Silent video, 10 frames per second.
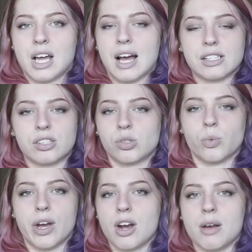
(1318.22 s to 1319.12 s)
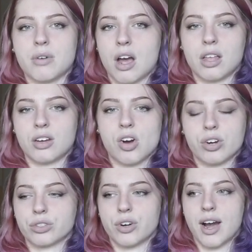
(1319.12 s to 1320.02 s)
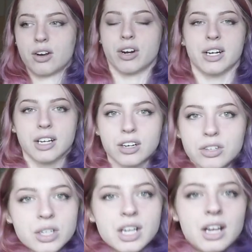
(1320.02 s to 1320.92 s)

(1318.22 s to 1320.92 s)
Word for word: I swear I'm not like on crack right now.